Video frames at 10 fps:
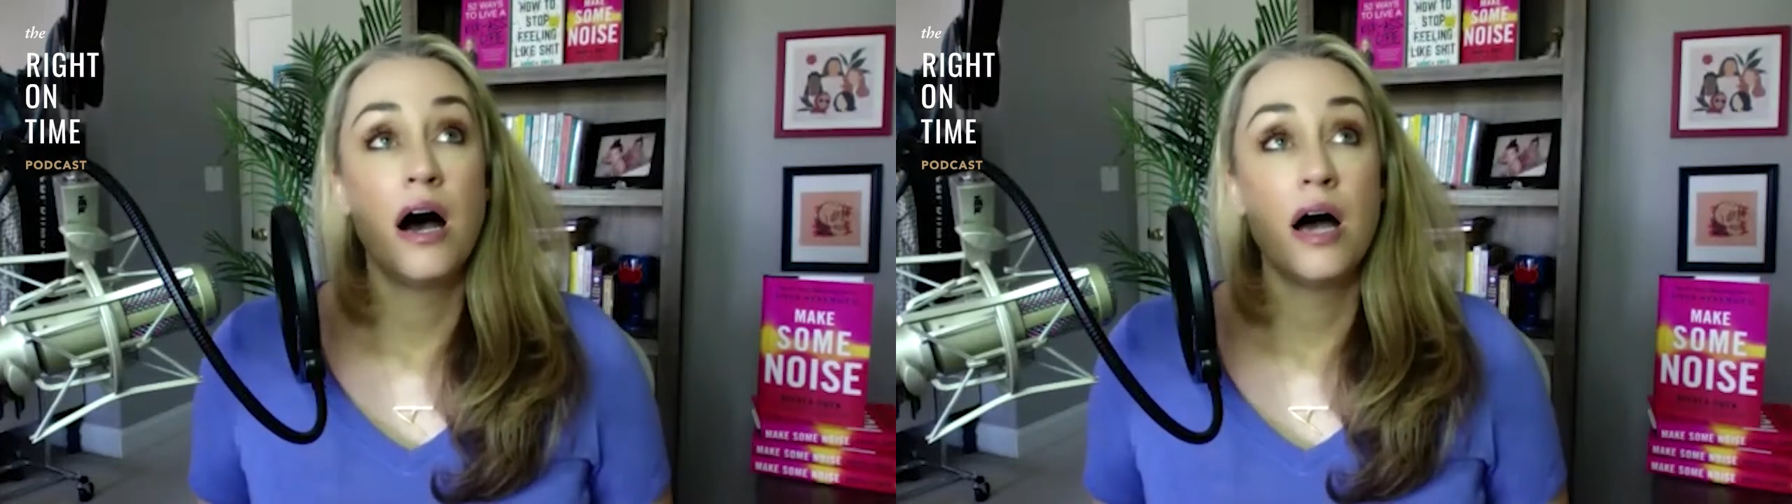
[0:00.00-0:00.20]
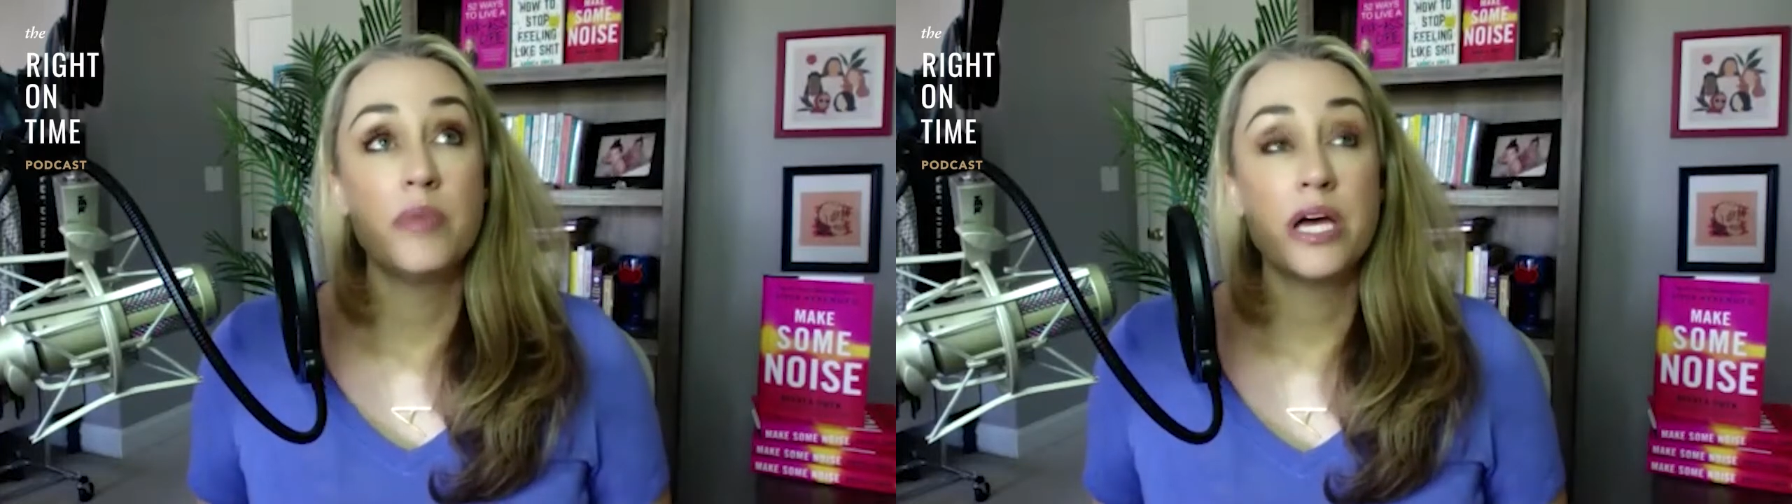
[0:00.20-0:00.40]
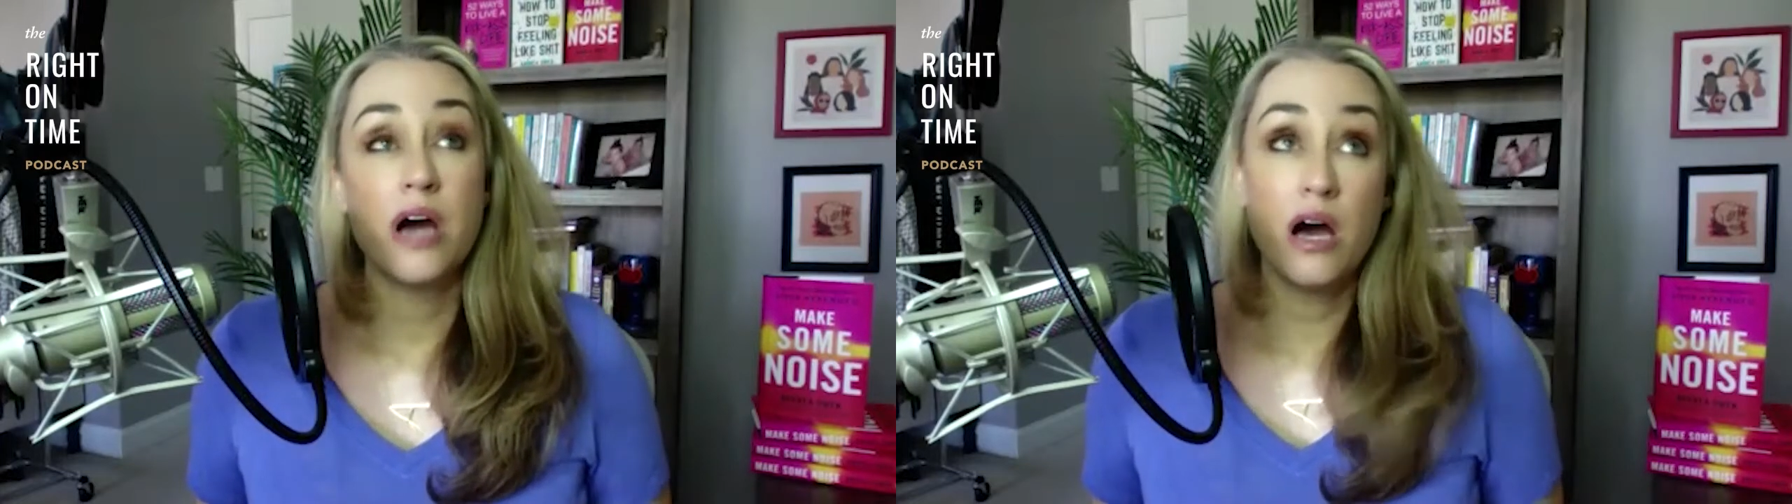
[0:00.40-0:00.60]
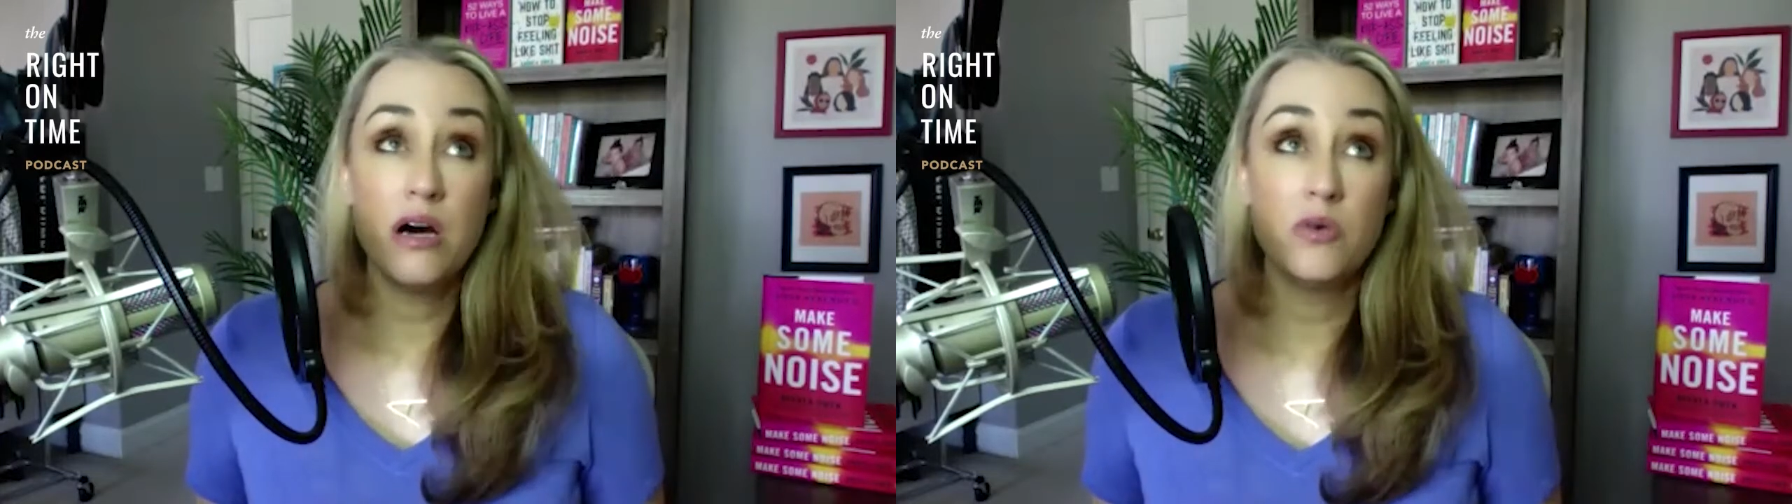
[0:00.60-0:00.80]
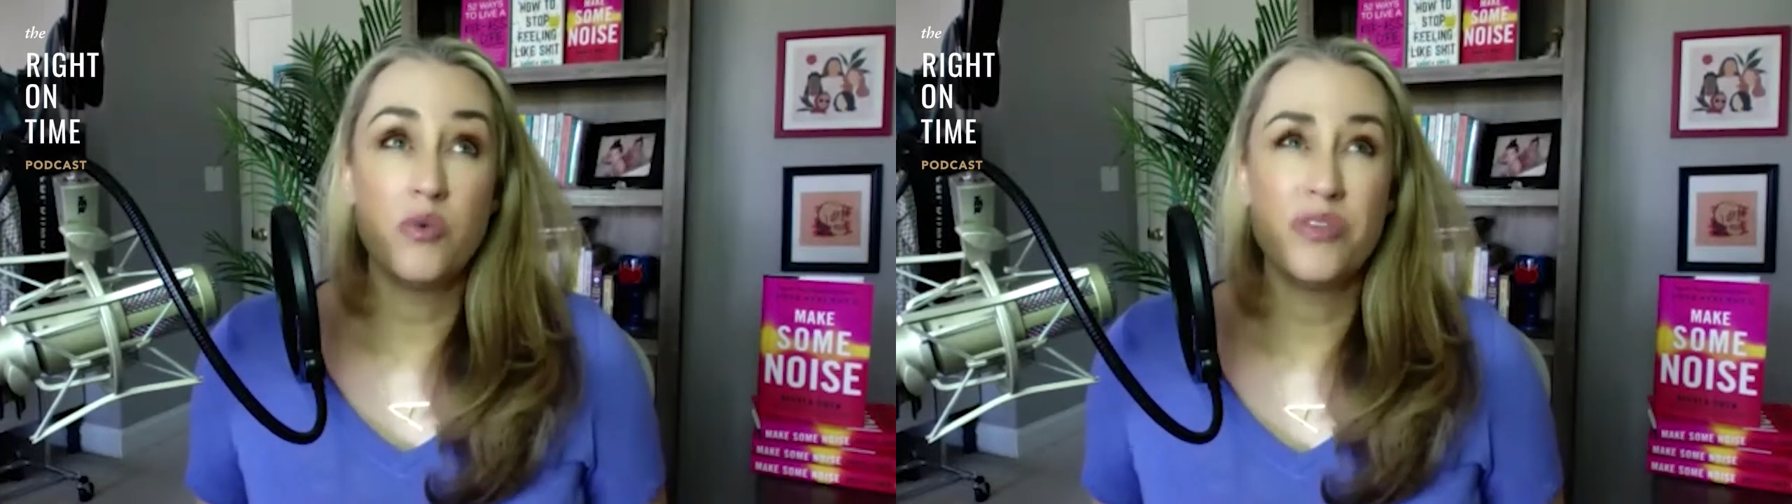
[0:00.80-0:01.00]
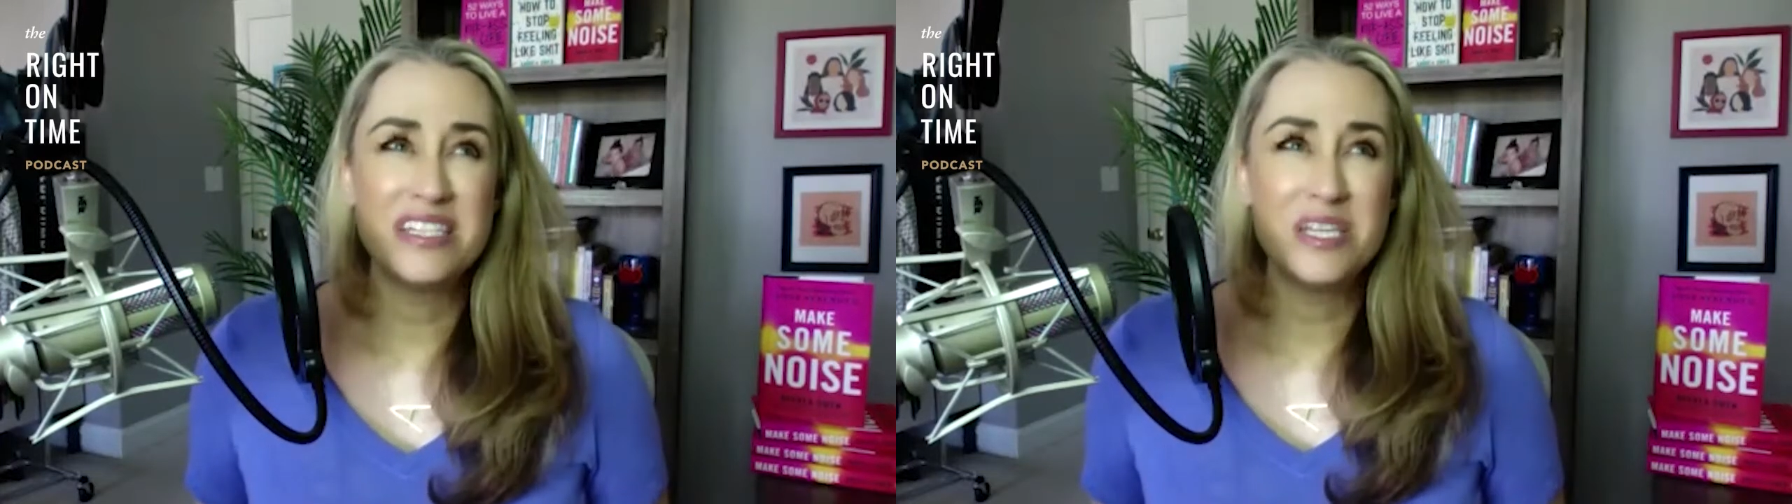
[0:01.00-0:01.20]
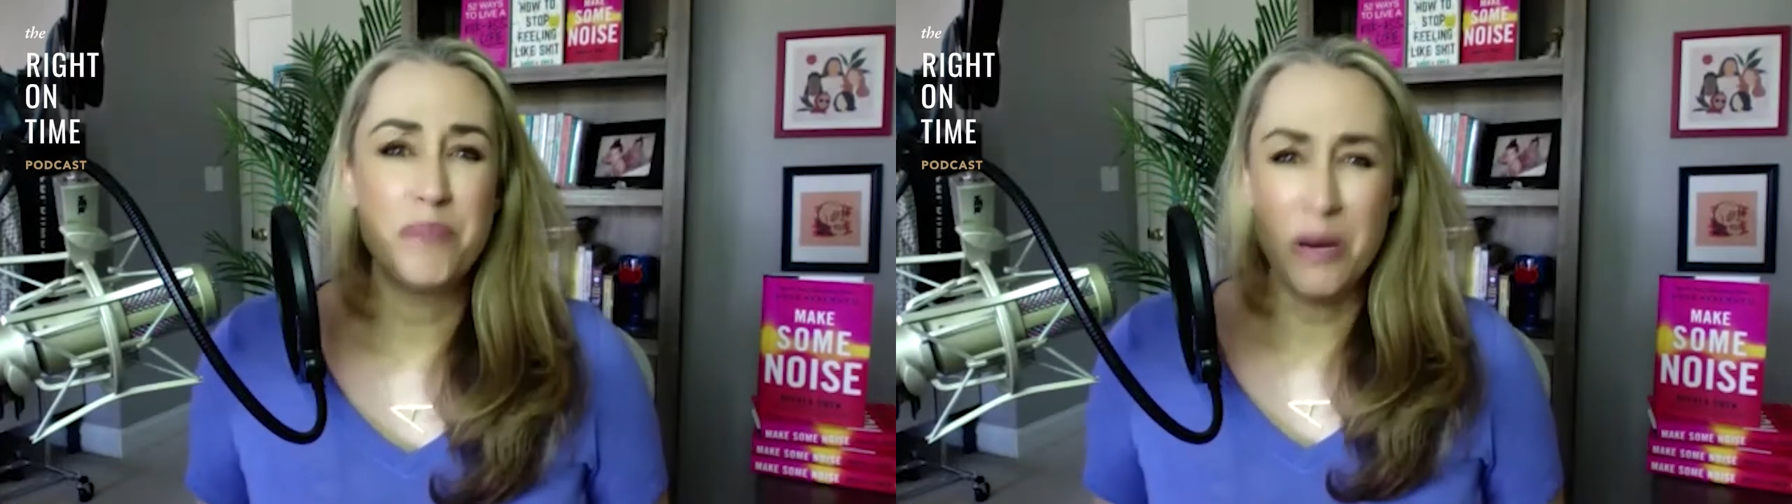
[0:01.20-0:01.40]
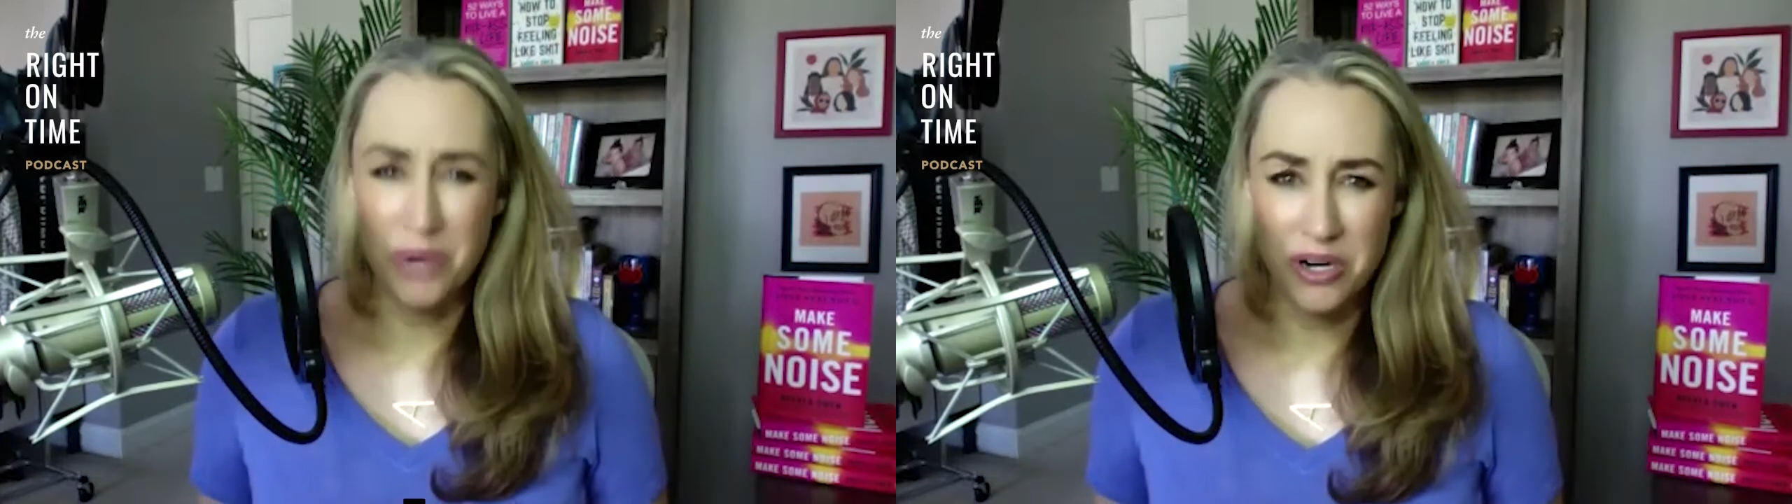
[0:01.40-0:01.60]
I'm like, oh, well, that's a
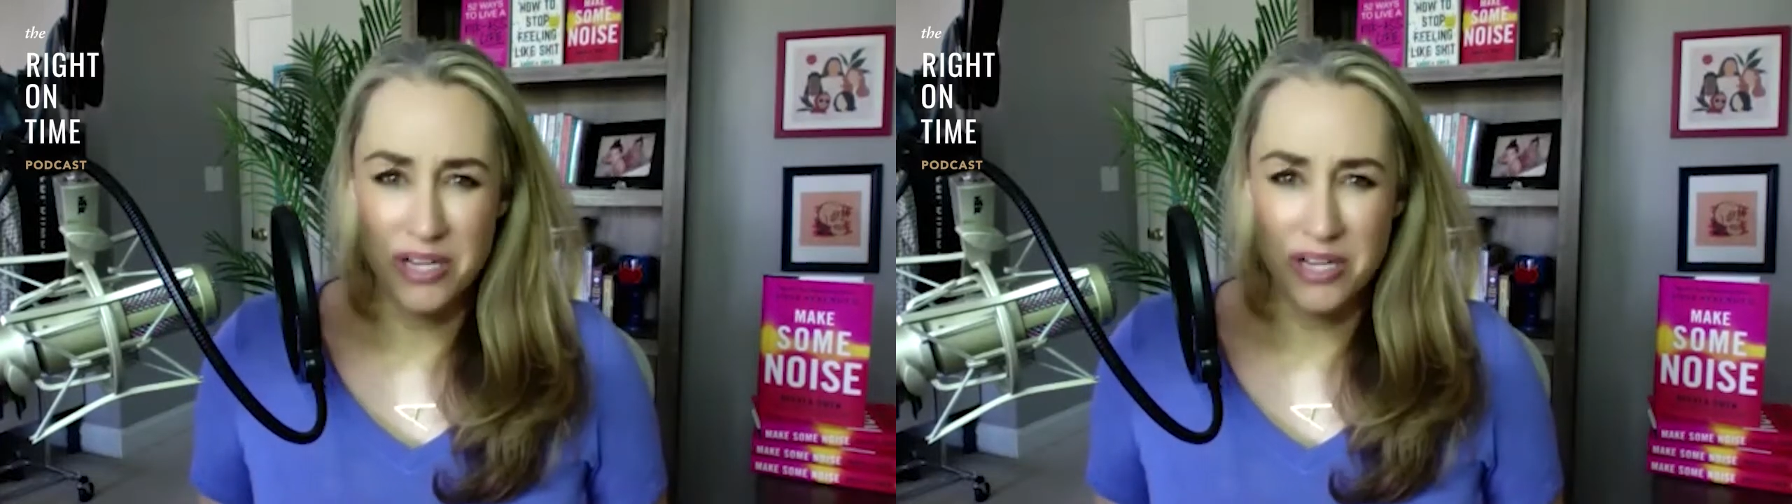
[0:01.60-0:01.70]
bummer.